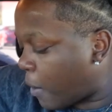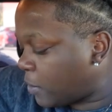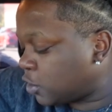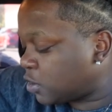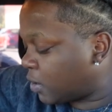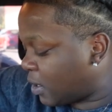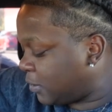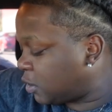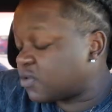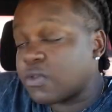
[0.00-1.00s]
It's the
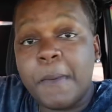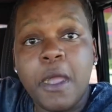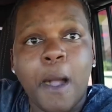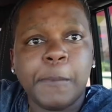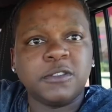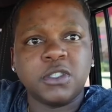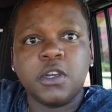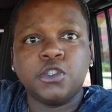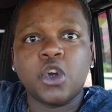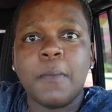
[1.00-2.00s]
difference for me. I'm not gonna
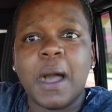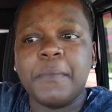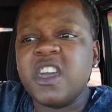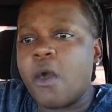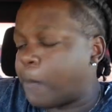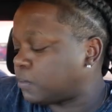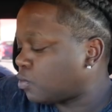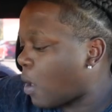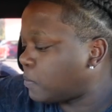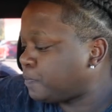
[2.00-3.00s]
enjoy my meal.
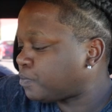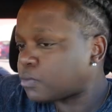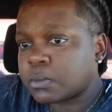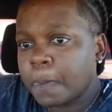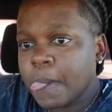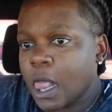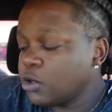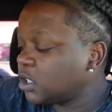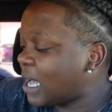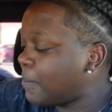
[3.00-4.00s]

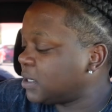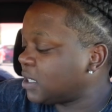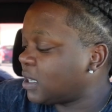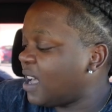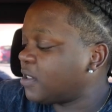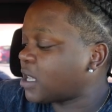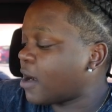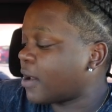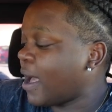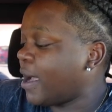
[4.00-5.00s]
What time is it? It's
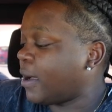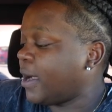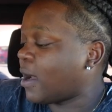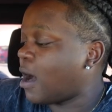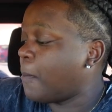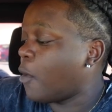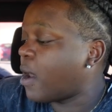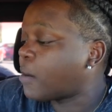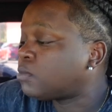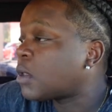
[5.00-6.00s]
11:30. I ain't ate all morning.